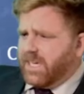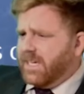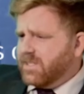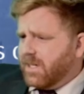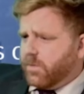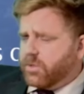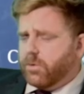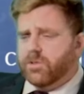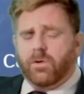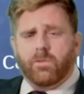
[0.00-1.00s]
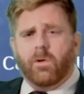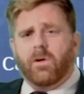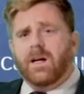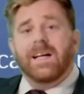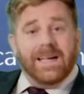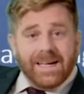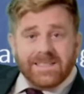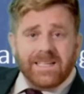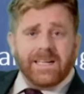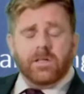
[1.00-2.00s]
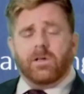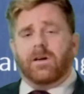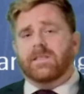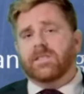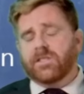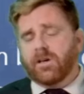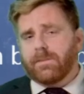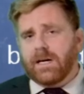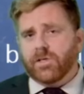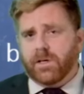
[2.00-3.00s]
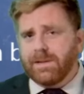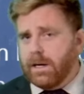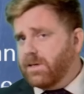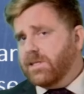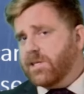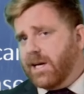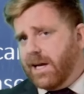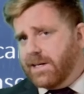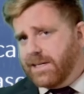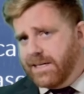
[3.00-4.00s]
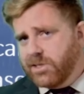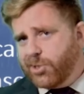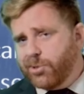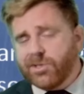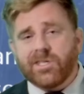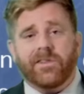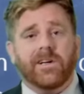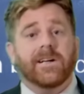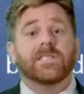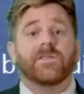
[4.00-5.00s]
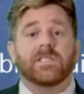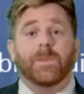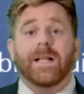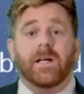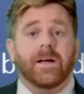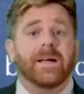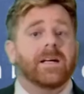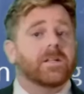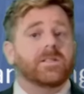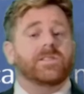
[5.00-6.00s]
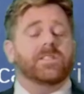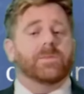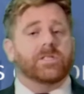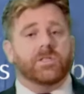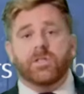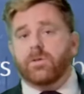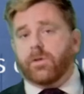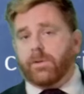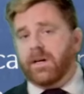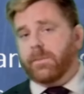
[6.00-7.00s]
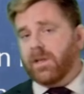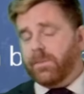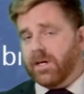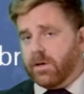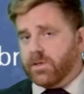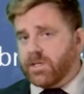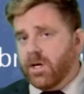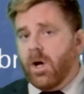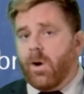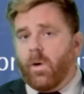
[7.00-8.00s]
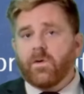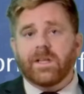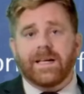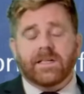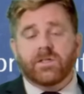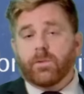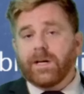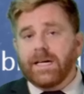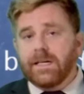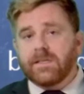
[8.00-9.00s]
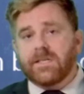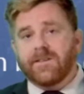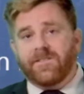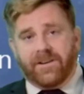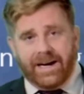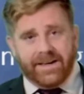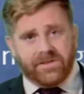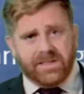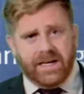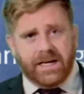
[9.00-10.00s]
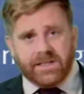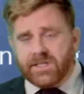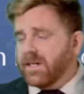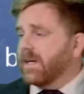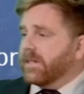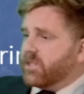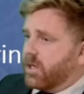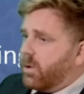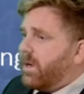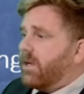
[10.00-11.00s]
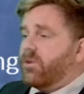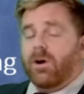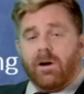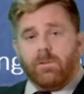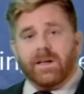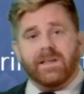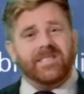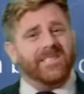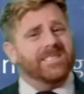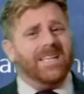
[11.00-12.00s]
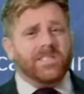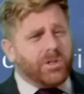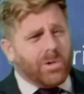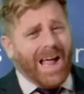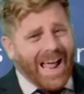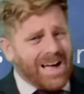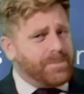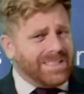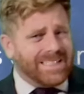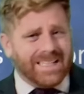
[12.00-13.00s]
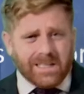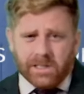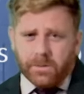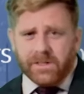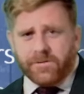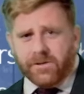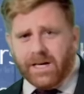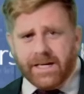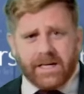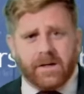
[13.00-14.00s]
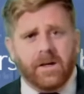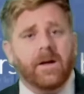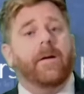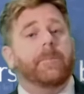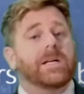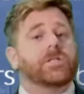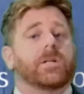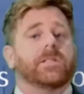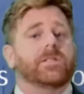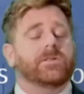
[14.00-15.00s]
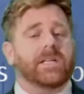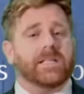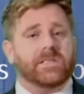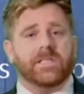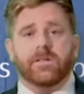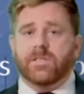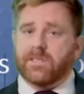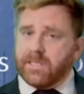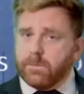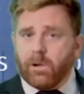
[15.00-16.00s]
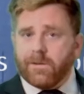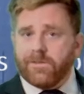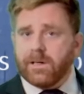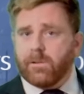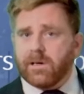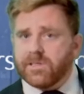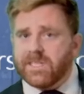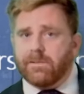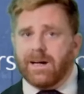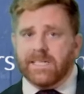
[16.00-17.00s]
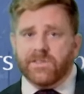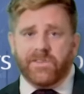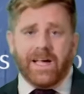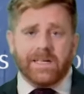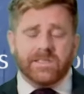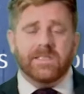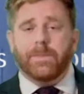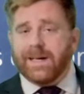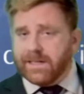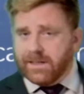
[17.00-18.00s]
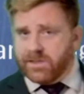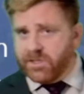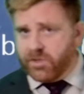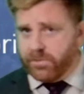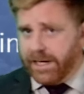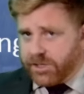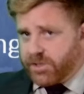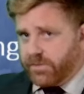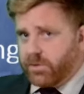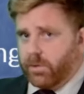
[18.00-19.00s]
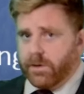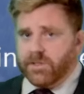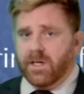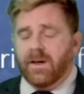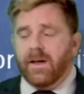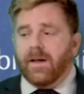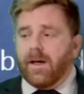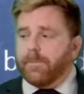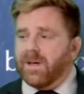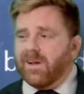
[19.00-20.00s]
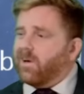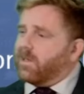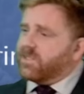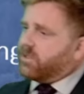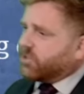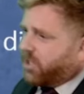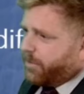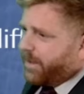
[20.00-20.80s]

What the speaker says: Quezon over towards Aurora, extending along the Sierra Madre Mountains and into southern areas of Isabela. Could see as much as 200 to 300 millimeters over the next 3 to 5 days. So if you are in one of these areas that do happen to get a little bit of flooding, make you do take it seriously. Floodwaters can rise fast, depending on the situation, of course, but also sharp